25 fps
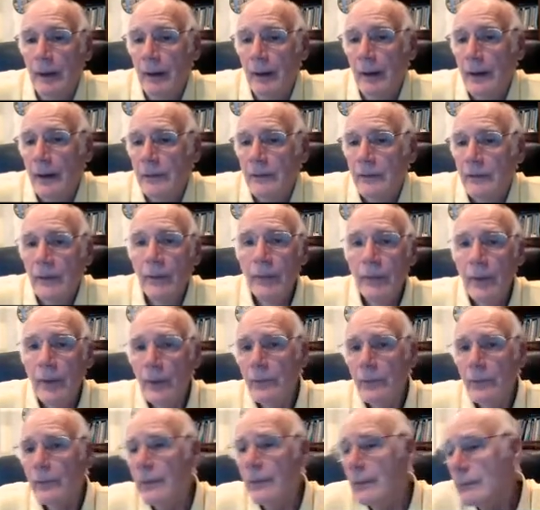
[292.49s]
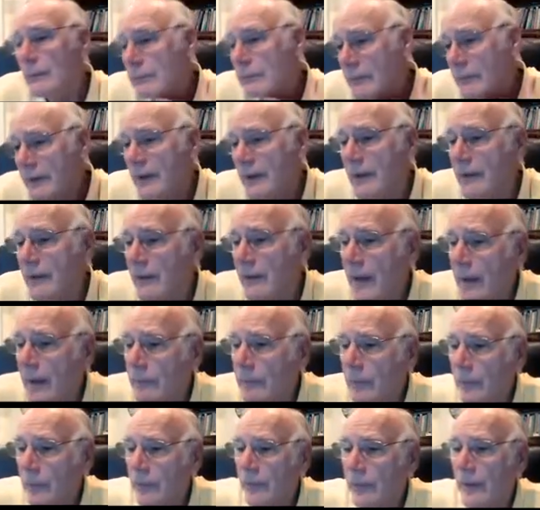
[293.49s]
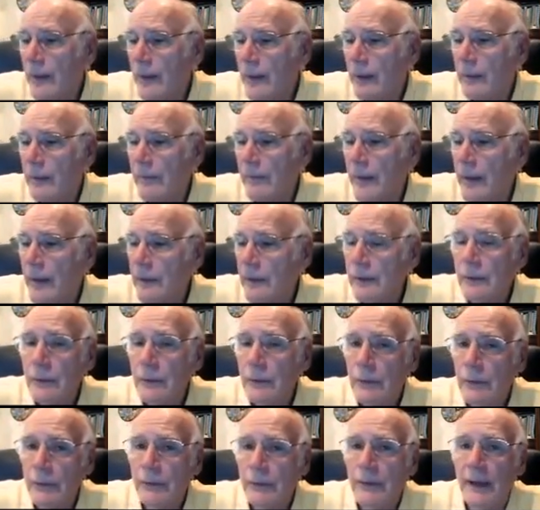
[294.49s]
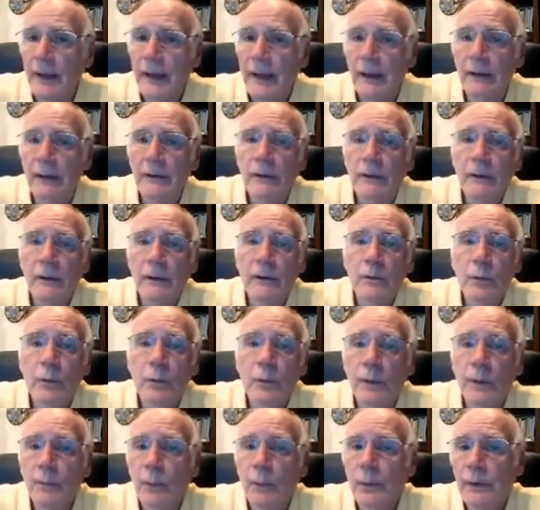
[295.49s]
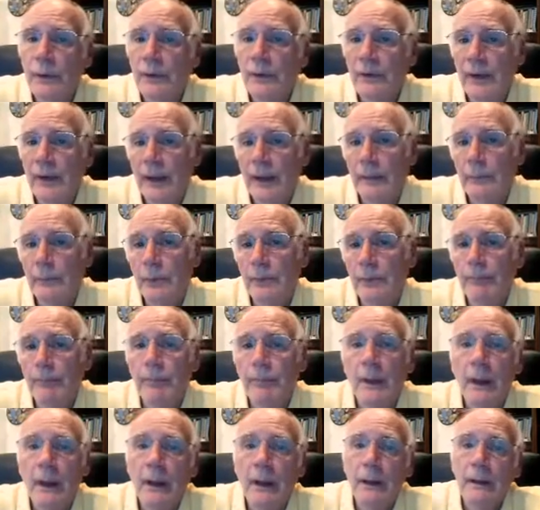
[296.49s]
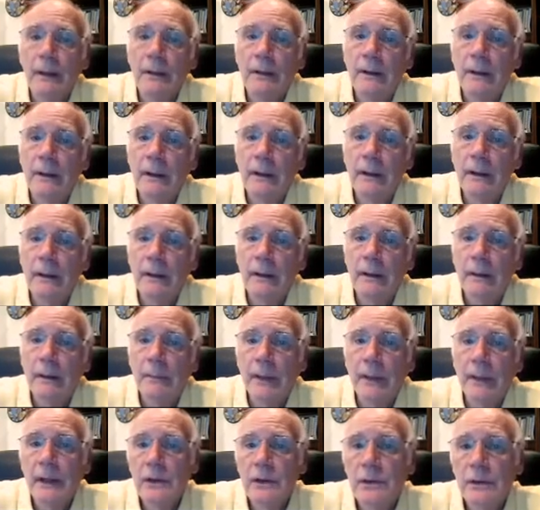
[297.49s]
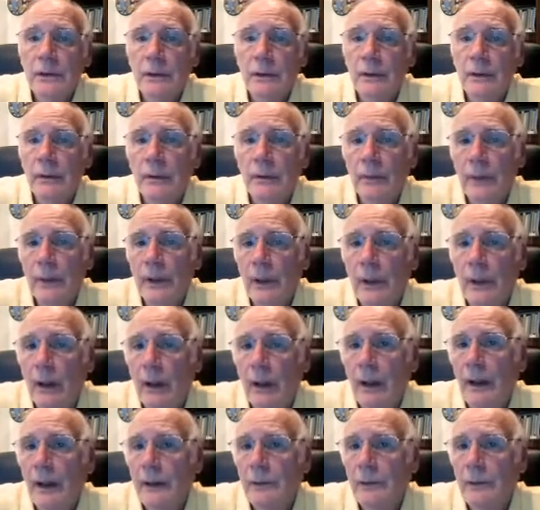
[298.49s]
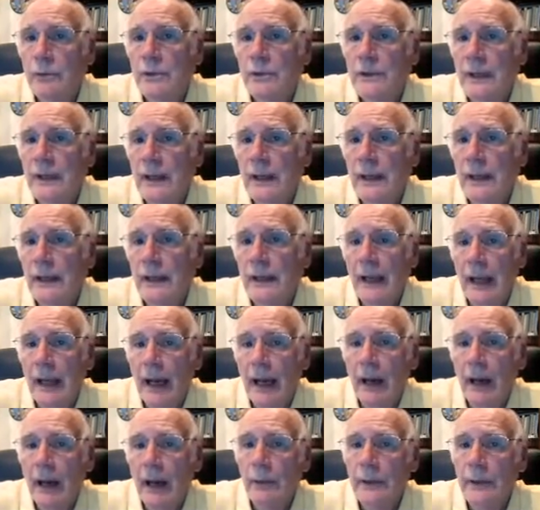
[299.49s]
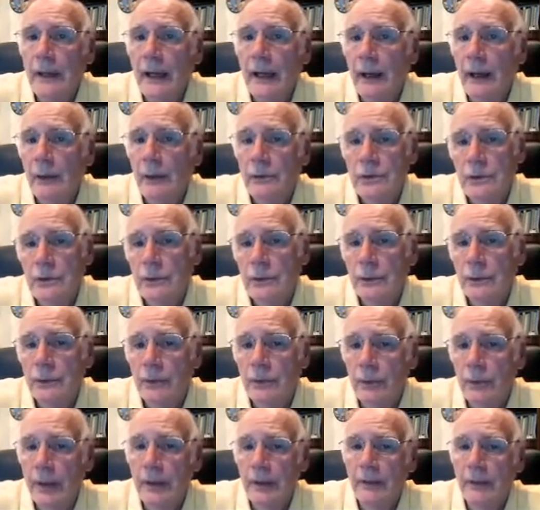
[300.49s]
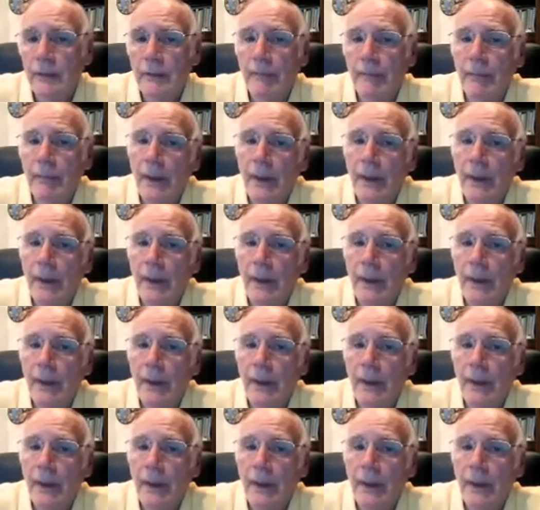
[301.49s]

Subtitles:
All right, so those are the examples there of how you use that. Let's look at one more example to make sure that we all understand how to count sure tricks.